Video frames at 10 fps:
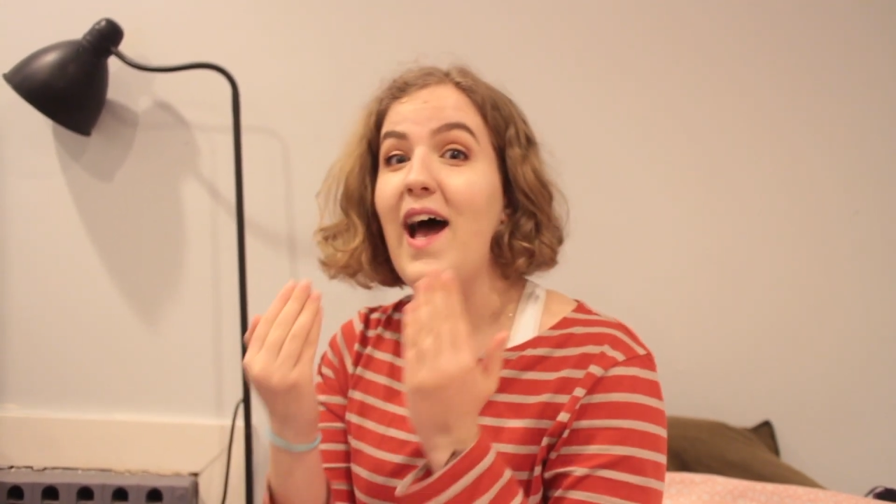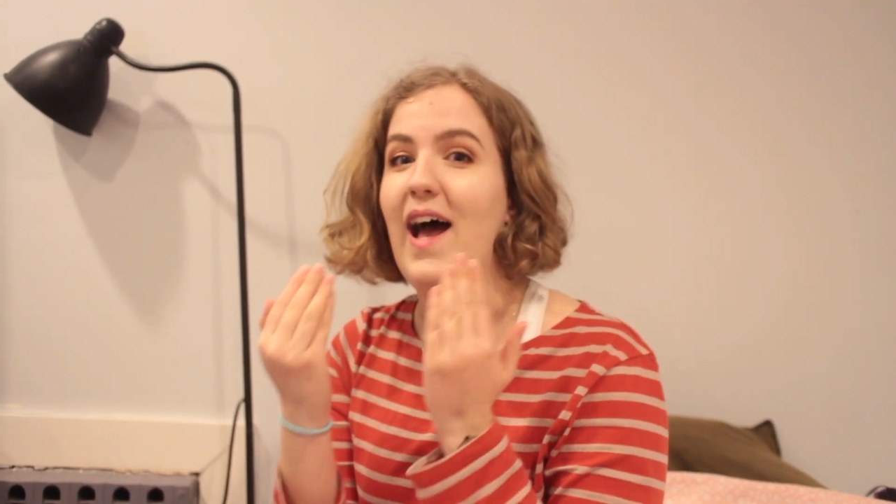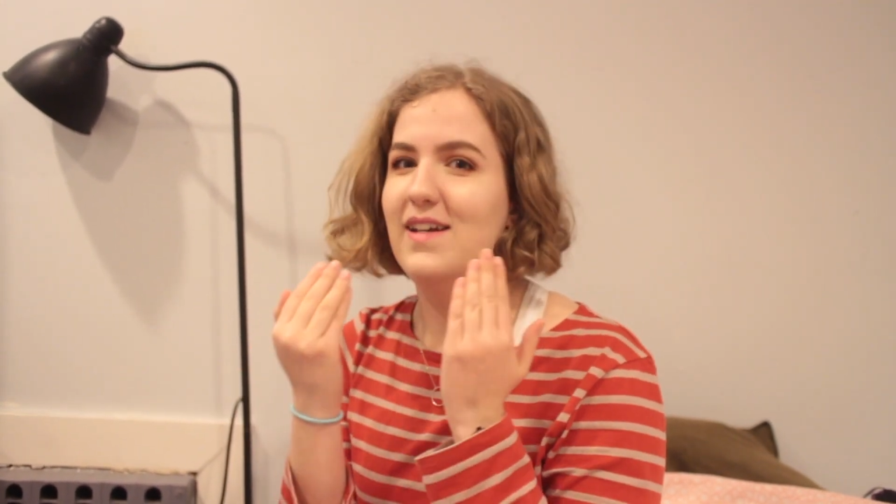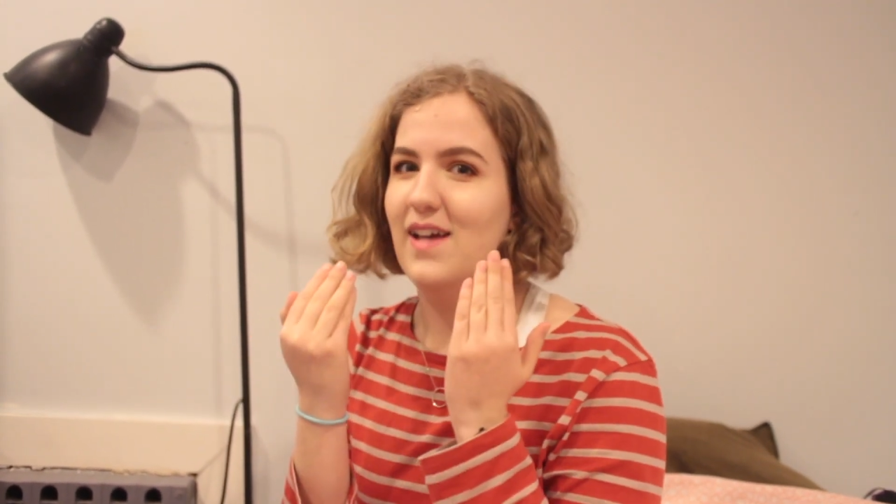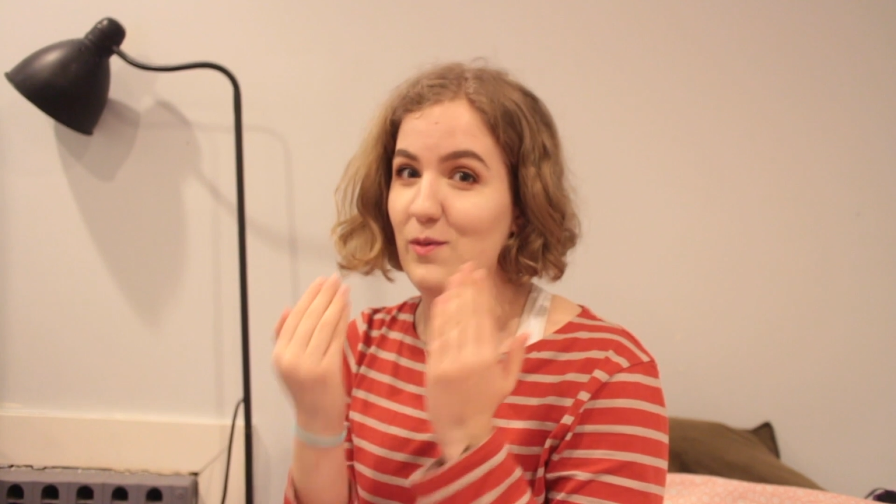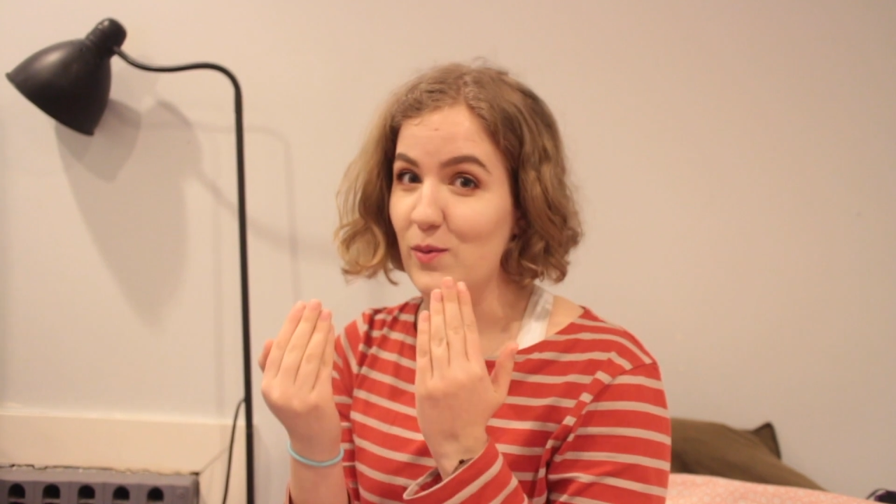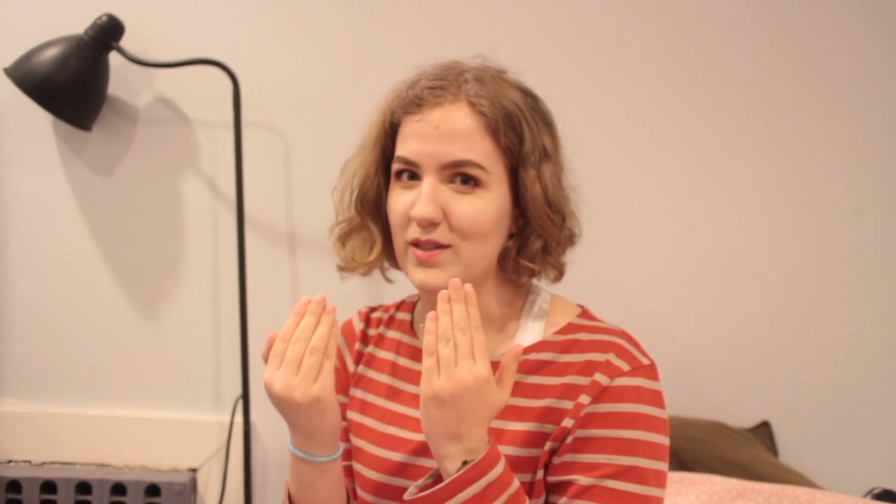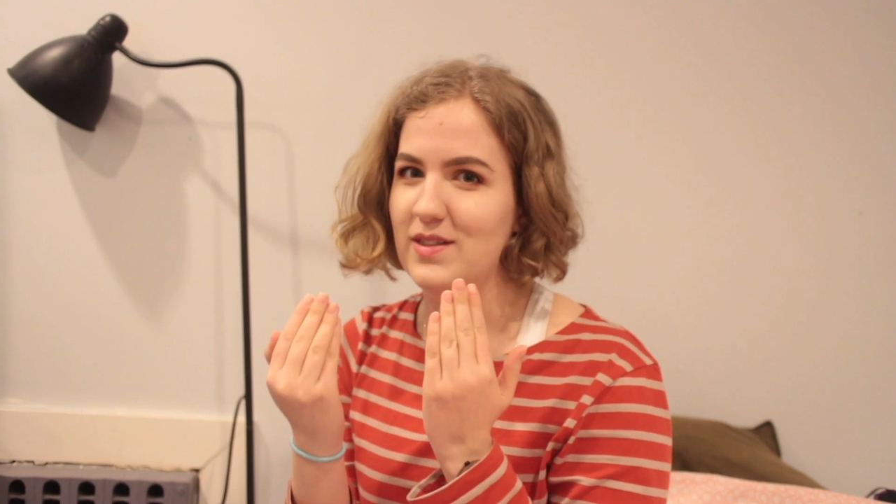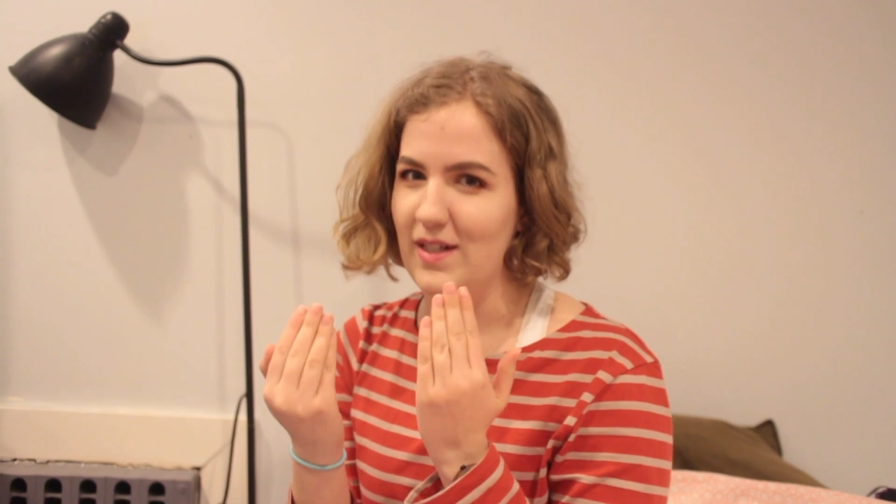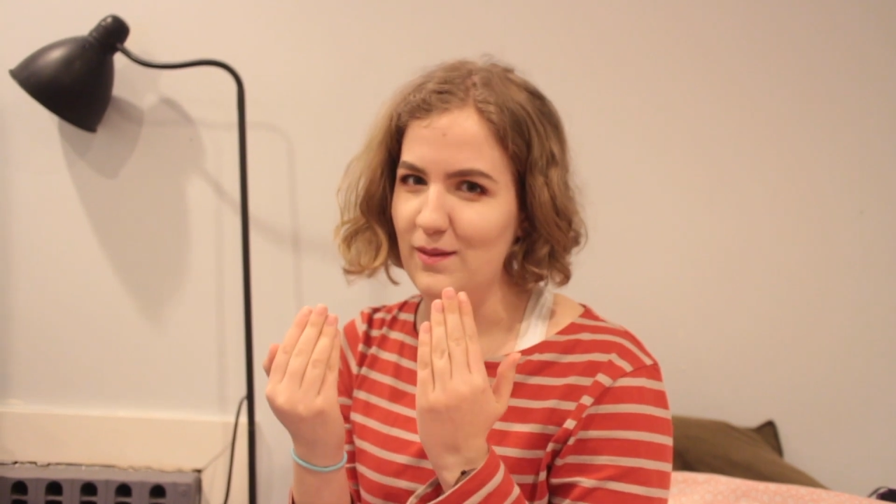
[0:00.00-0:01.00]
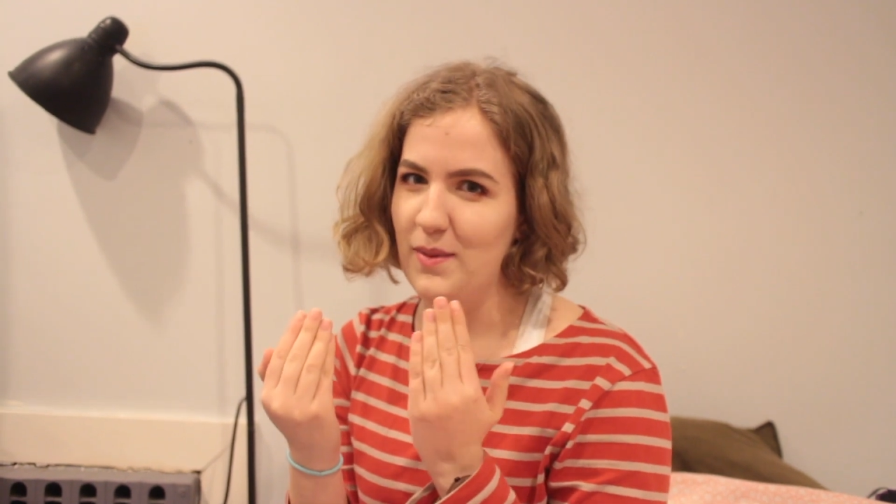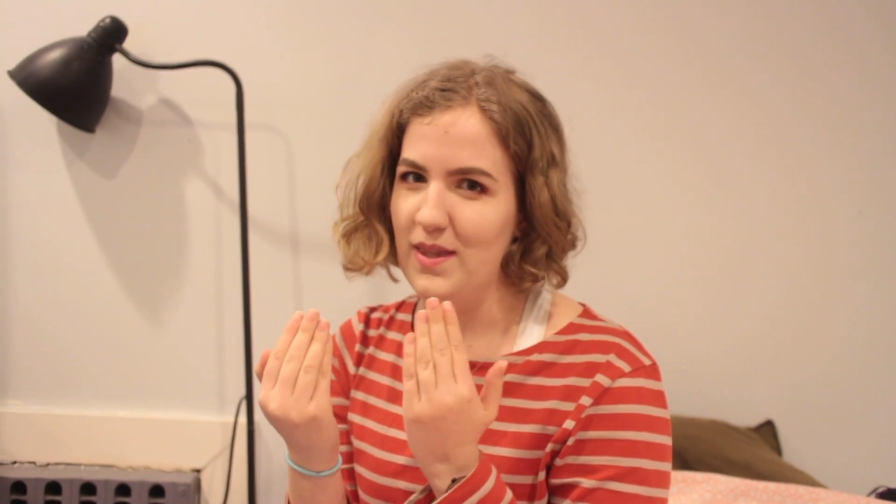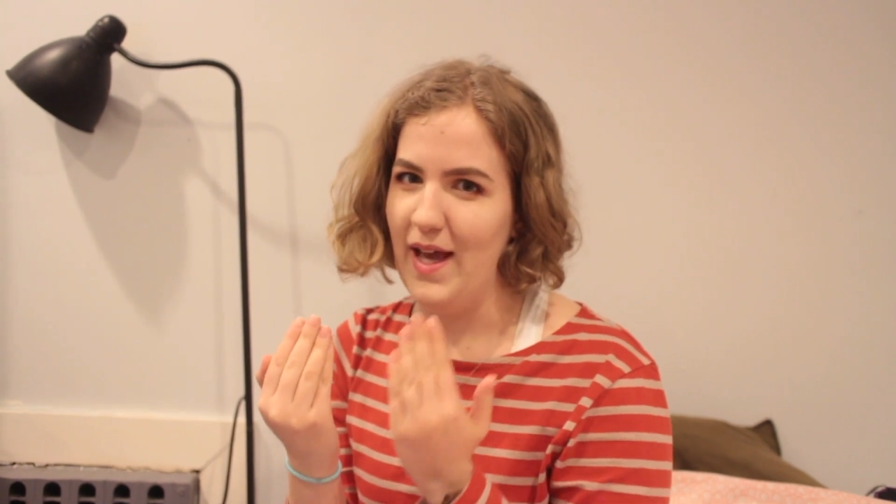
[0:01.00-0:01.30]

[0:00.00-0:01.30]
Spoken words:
and I will still be